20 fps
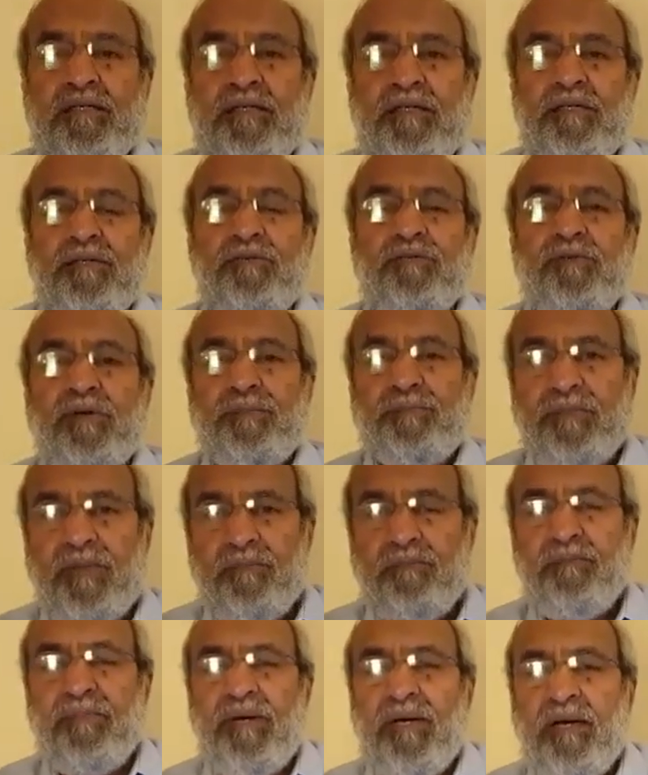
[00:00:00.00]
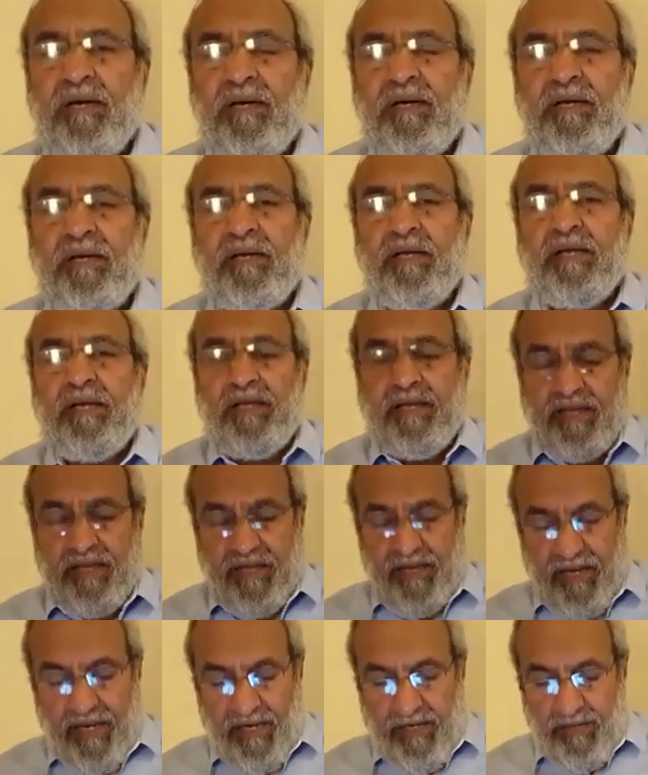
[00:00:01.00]
Wa mimma,
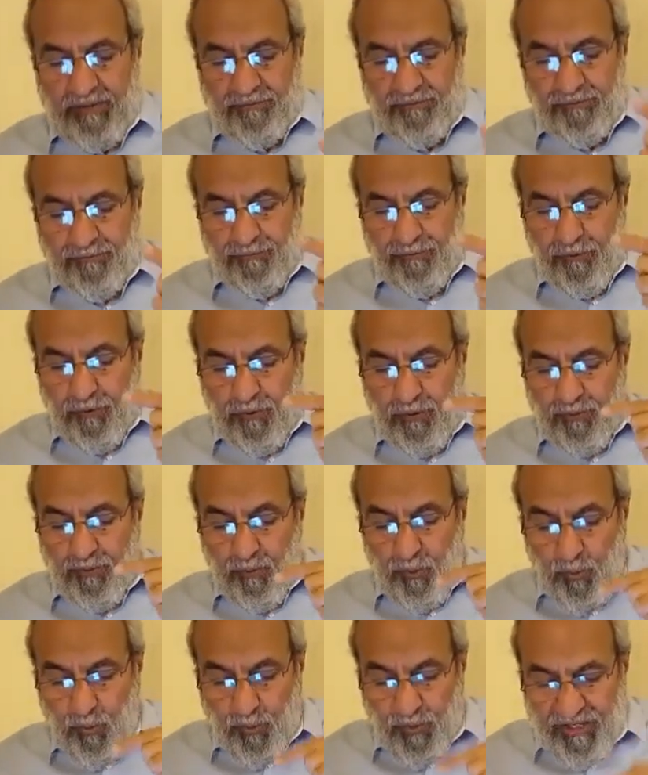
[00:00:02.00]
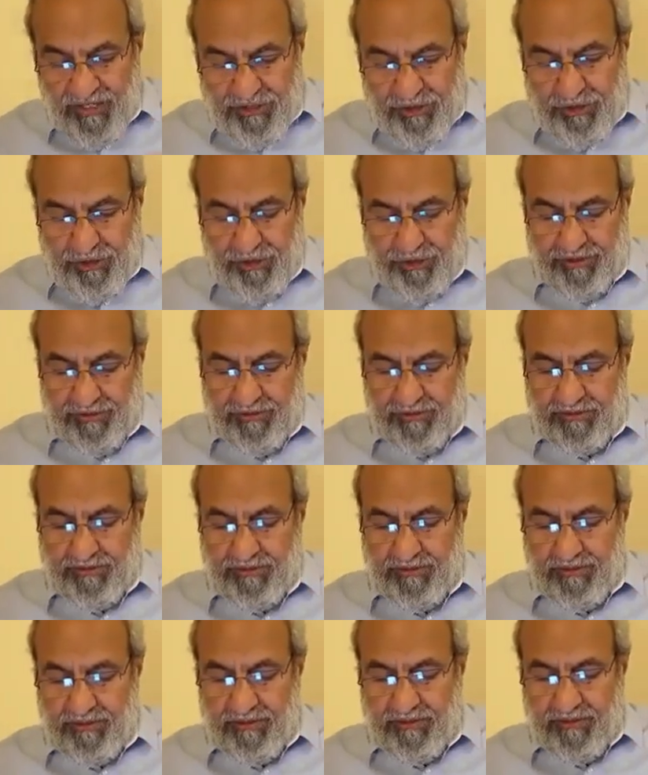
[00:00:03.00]
and from which.
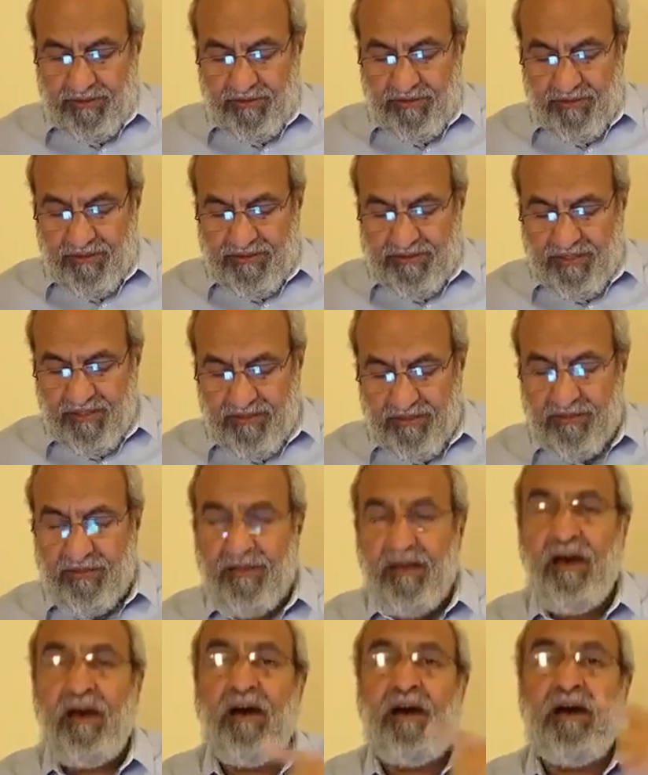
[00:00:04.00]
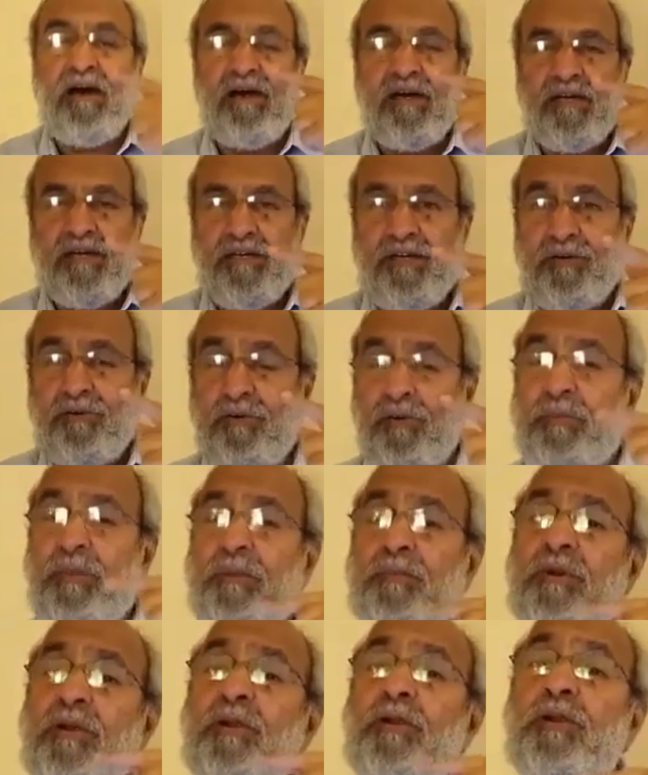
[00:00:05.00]
Razaqna.
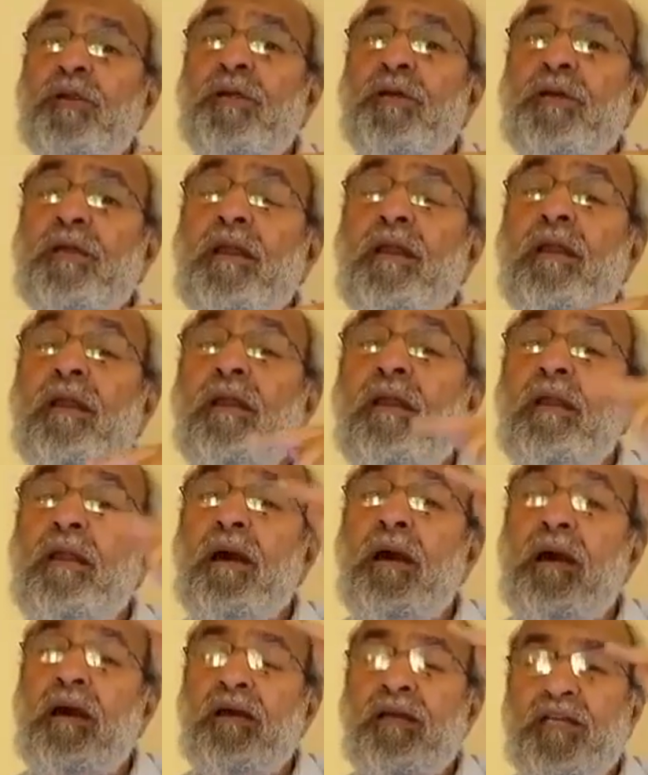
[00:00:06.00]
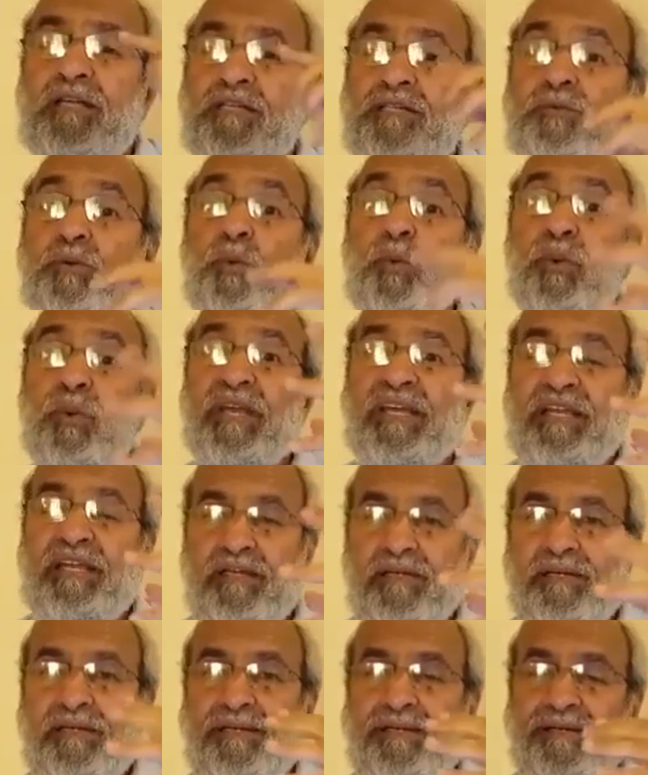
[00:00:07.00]
Remember, na is
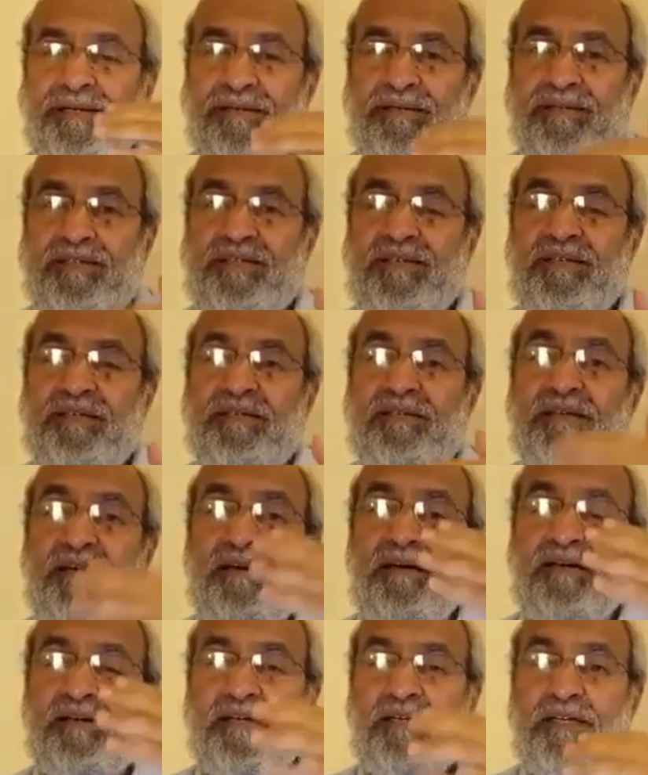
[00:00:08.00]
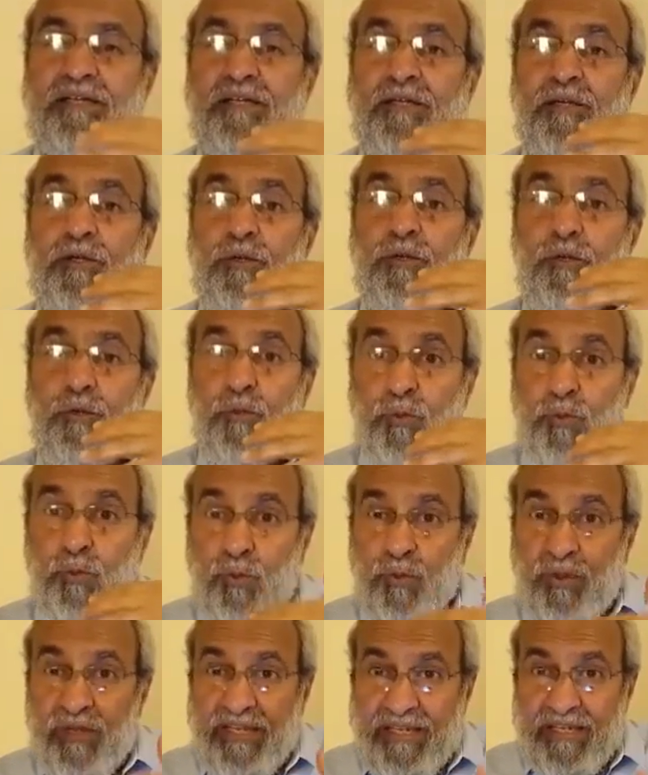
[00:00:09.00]
we. Razaqna,
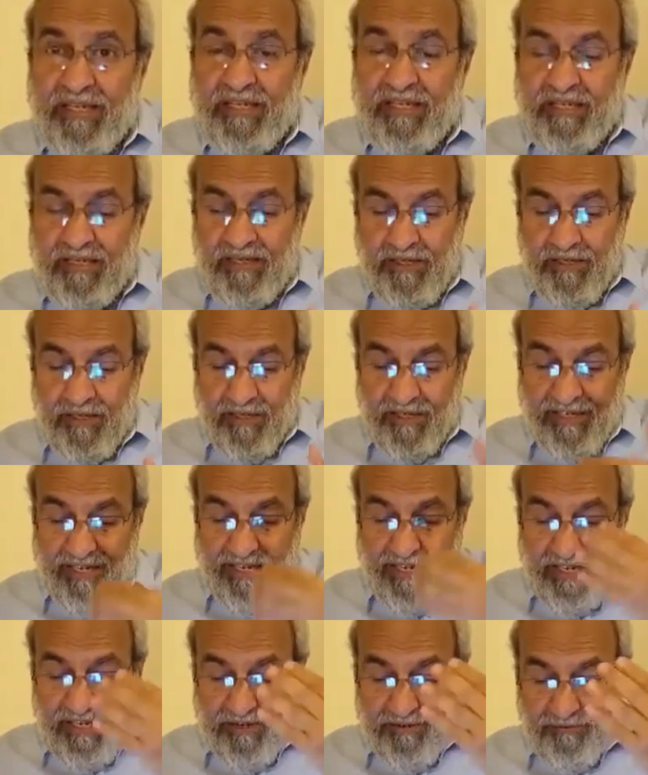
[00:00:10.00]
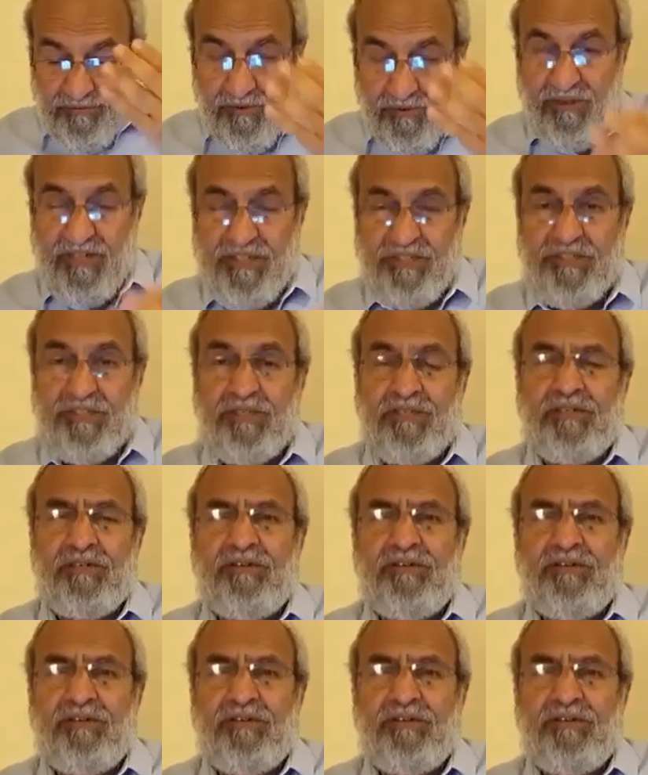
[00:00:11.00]
we gave rizq.